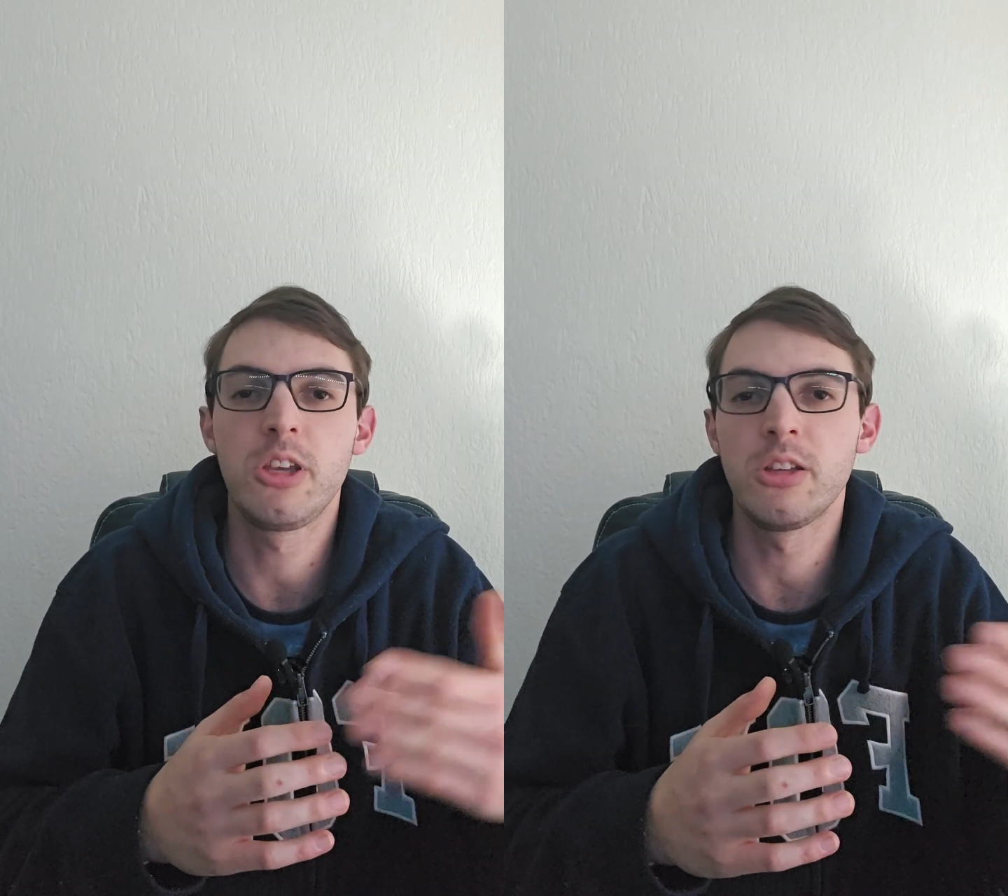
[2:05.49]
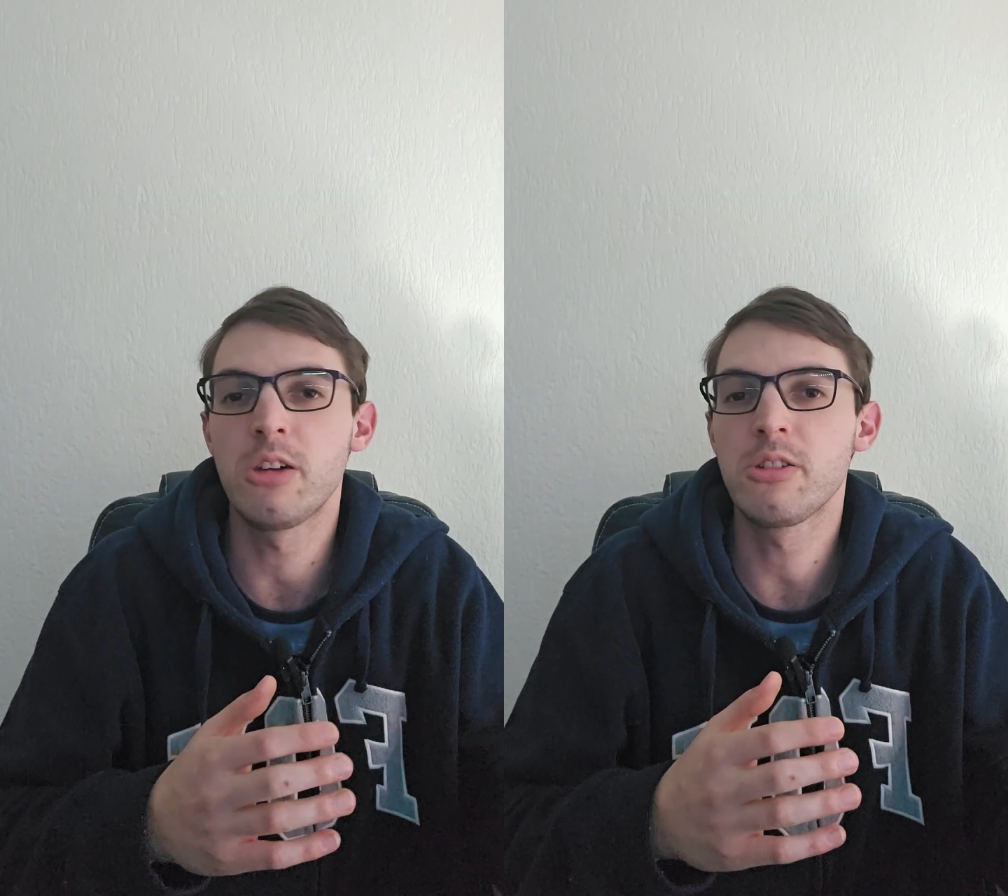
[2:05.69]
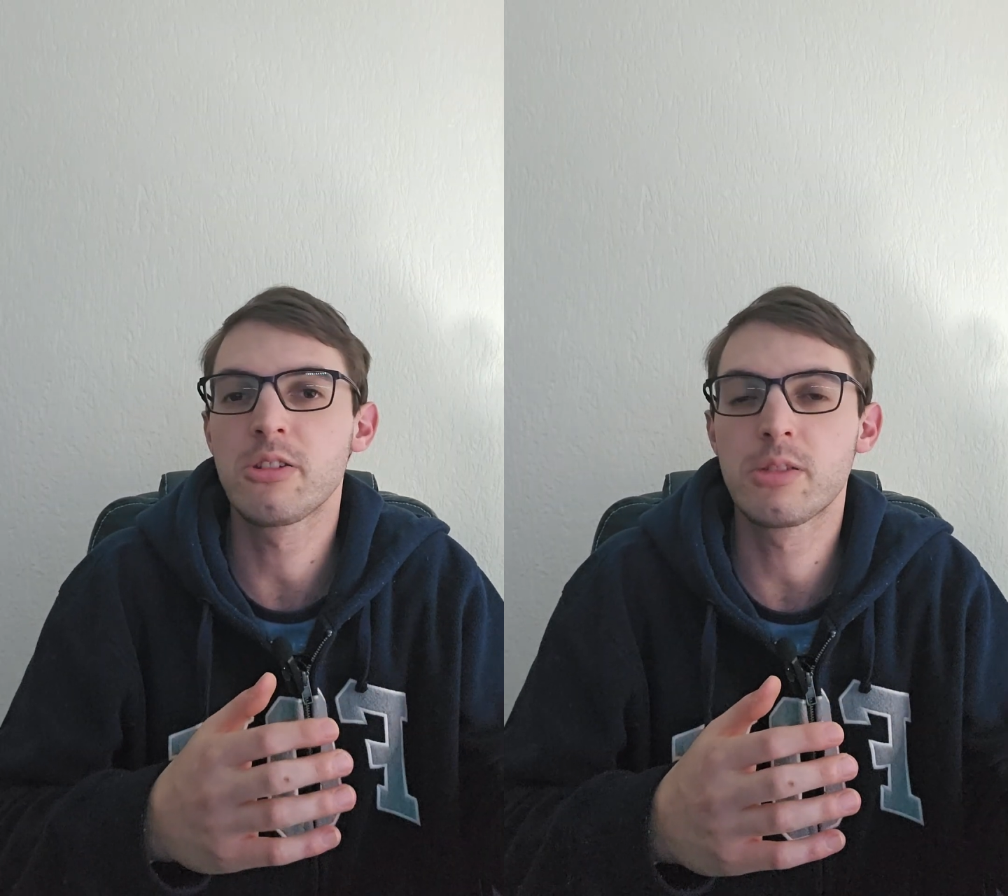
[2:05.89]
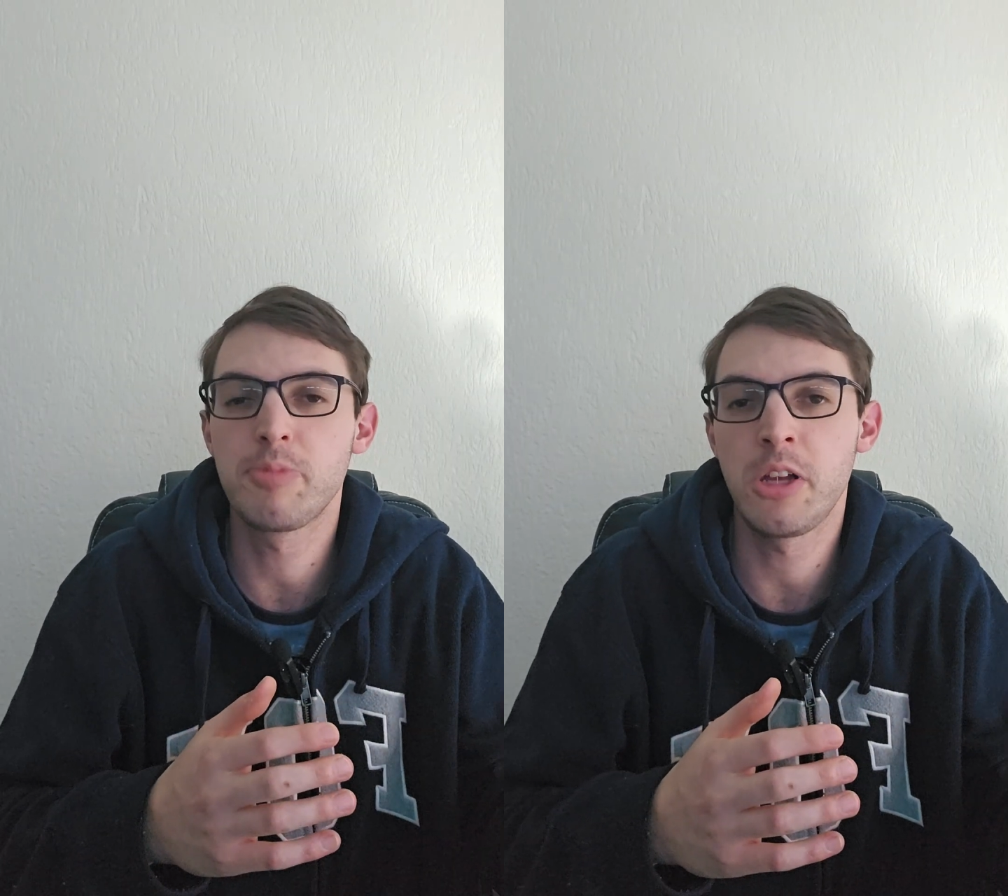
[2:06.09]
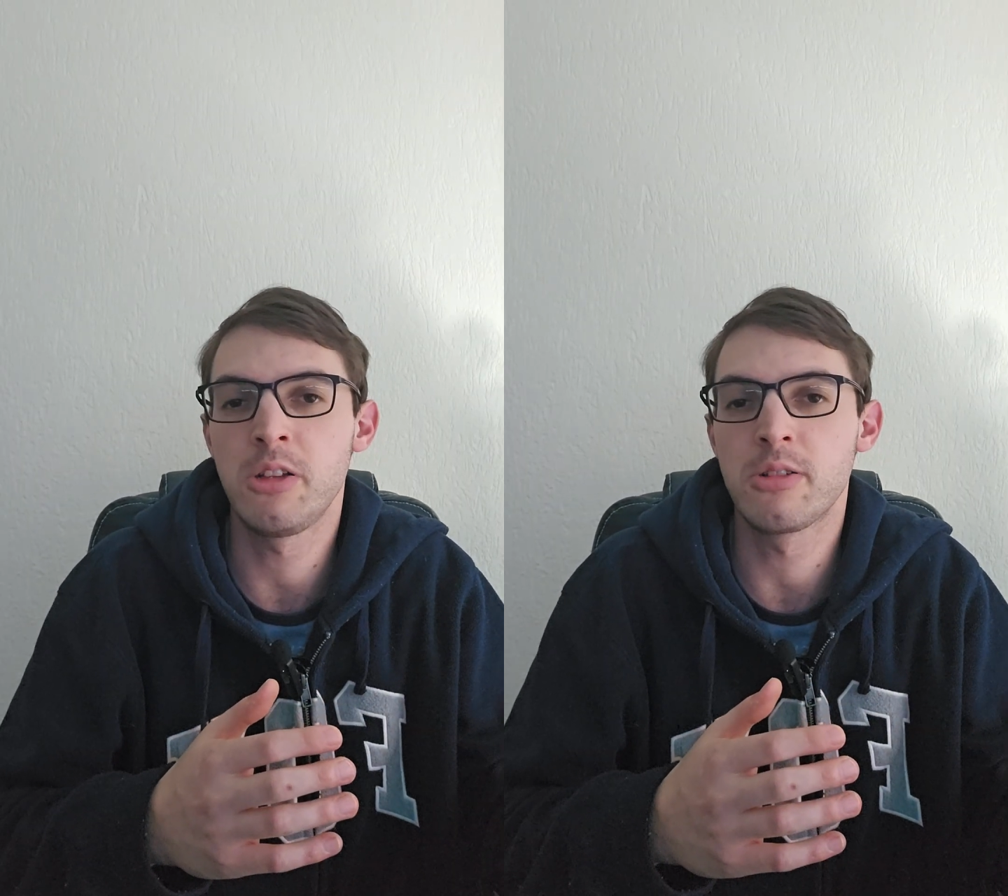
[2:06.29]
cannot
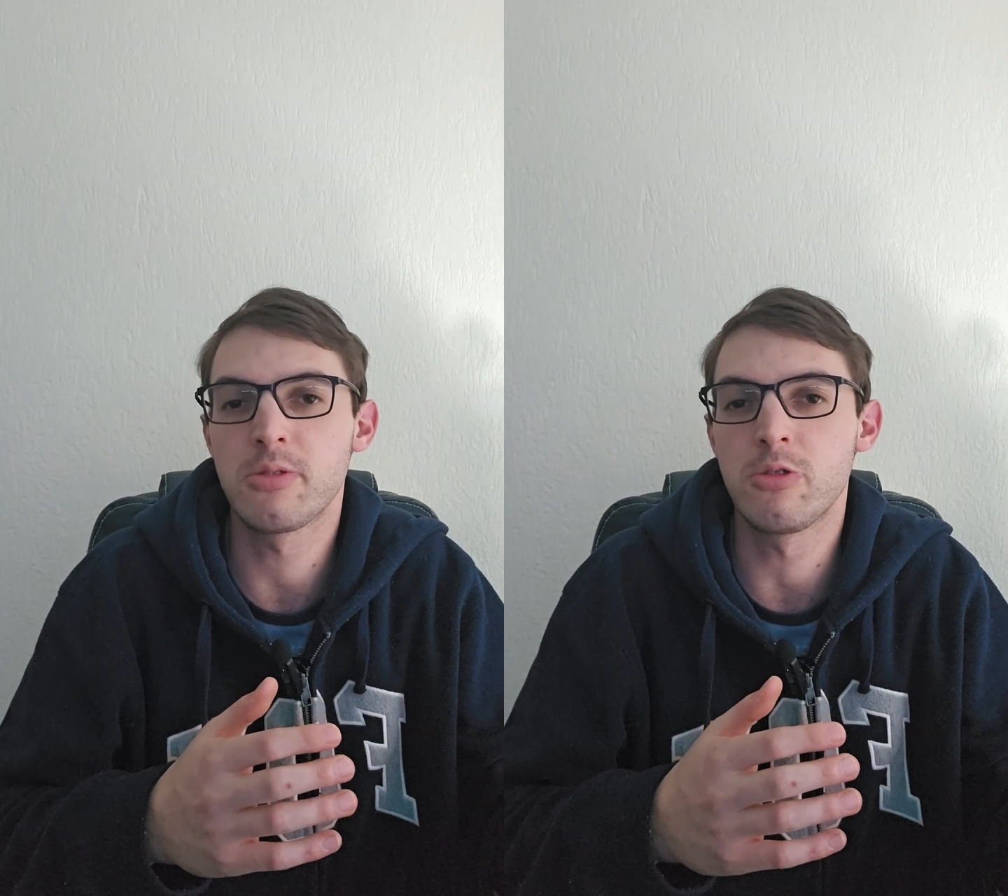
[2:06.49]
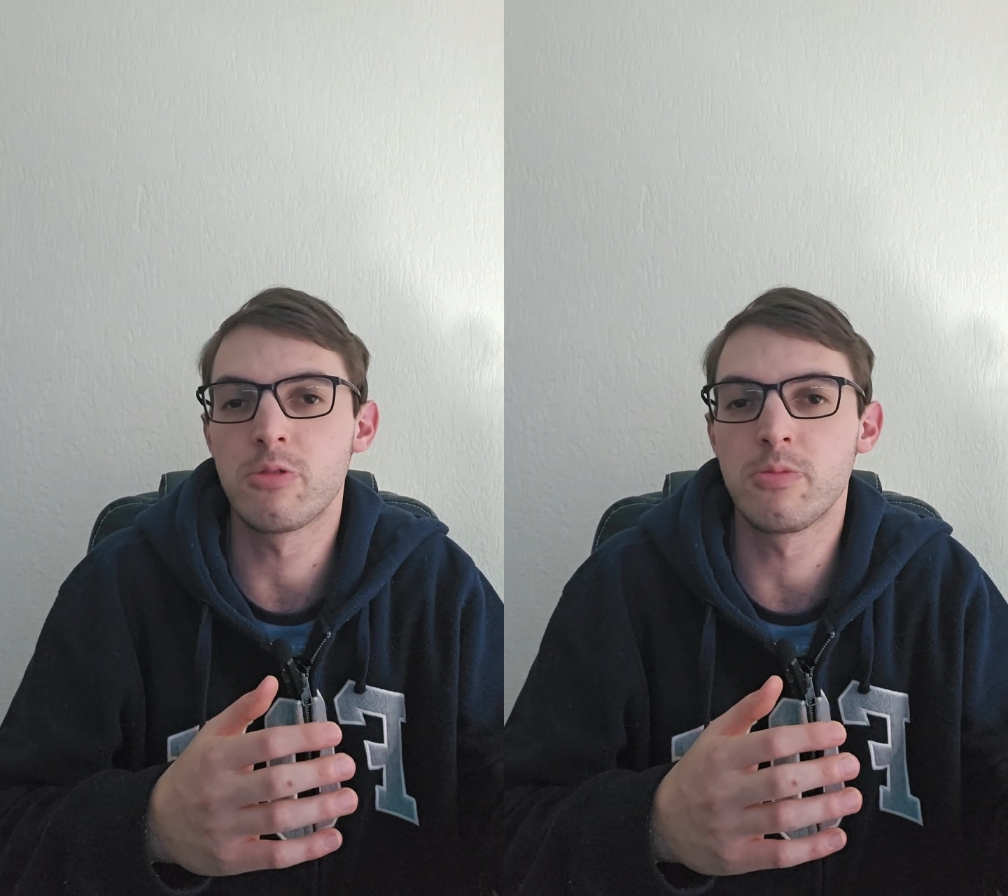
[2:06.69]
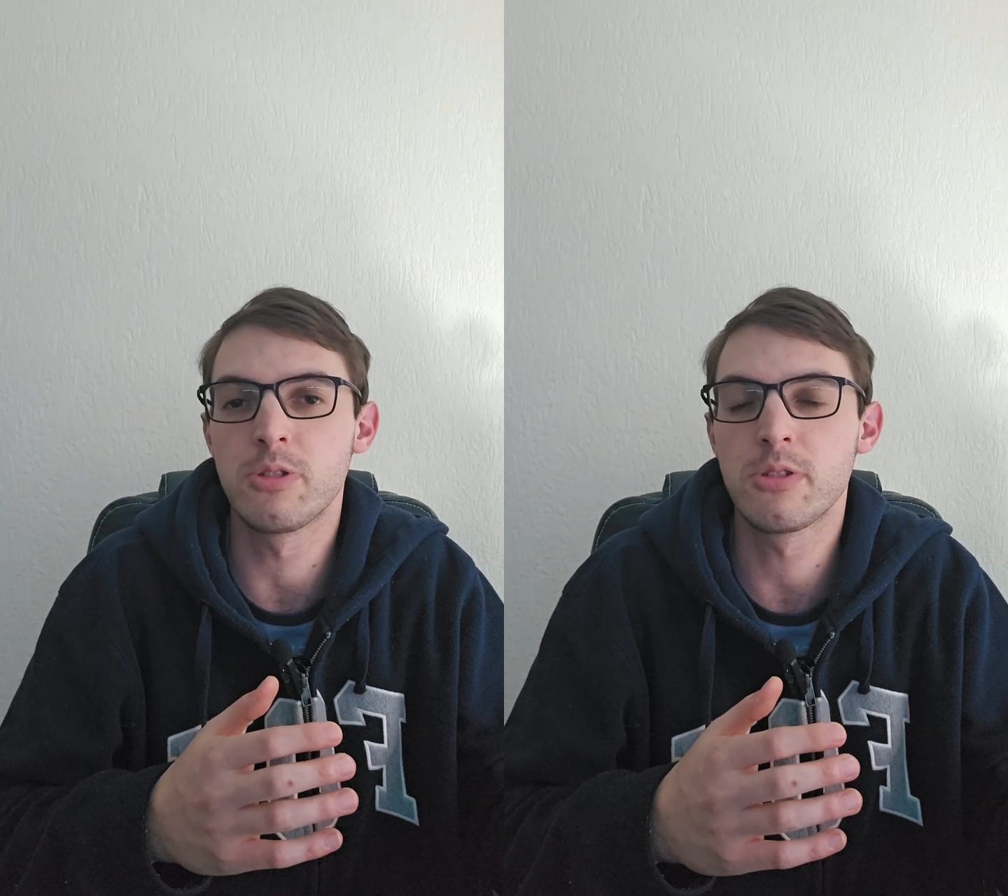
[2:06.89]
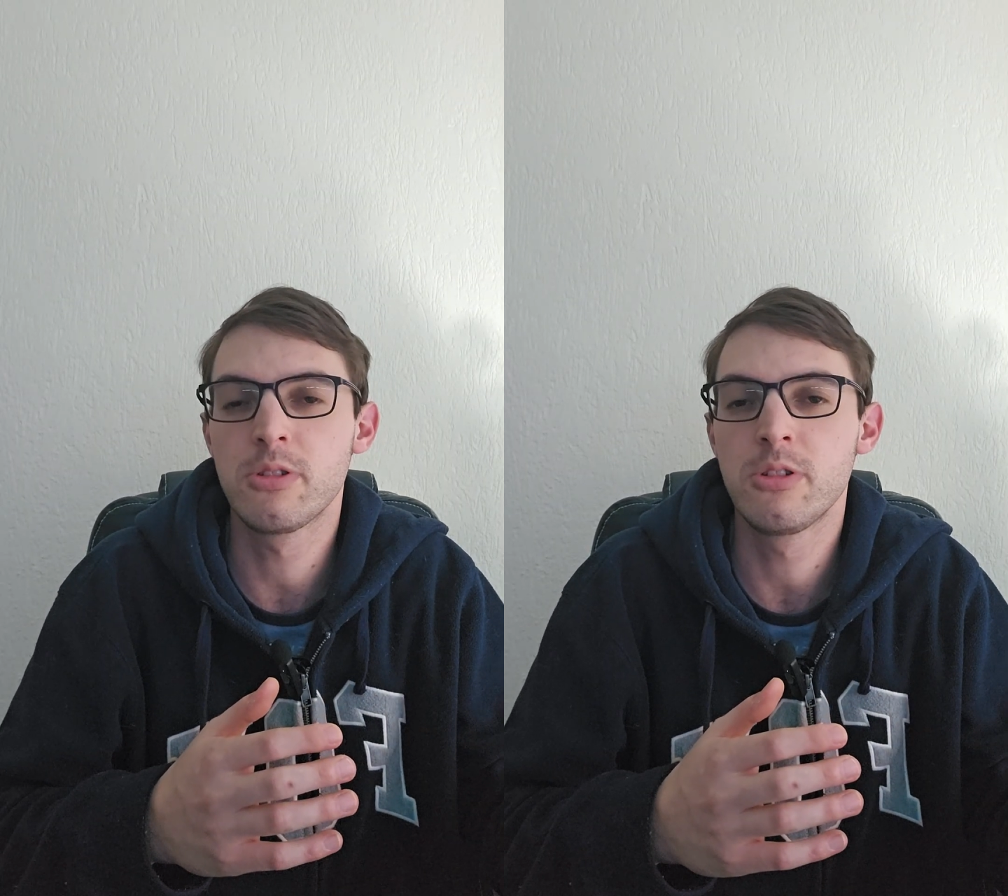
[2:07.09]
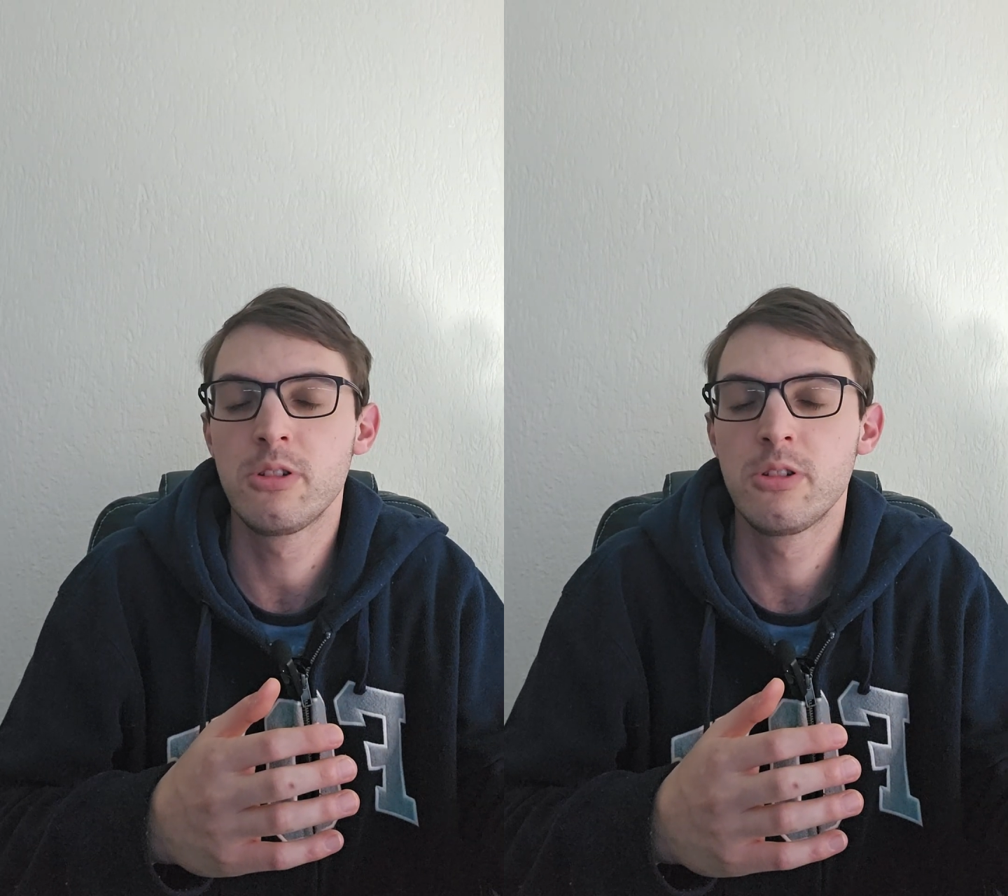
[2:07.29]
explain its orbit